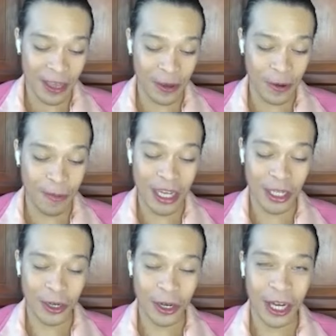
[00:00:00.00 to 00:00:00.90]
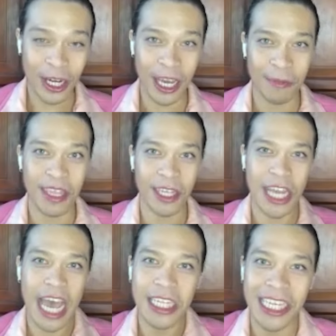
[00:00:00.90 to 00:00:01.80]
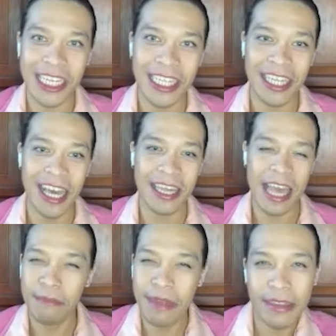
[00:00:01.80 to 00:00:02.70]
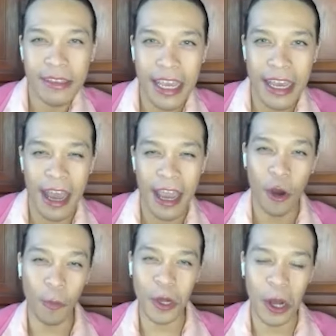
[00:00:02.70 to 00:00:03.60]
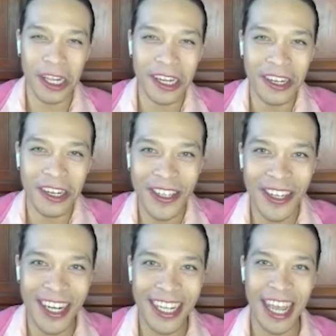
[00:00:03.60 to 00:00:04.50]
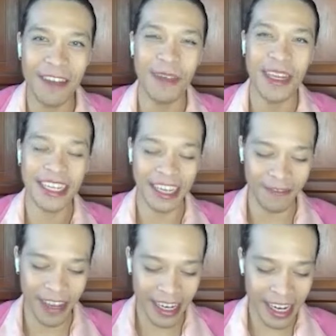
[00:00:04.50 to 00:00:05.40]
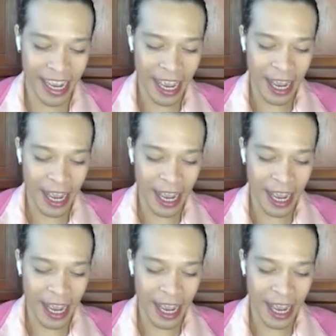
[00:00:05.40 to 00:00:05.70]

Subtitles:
So make sure, the challenges and the assignments, I hope you all understood it, have been given.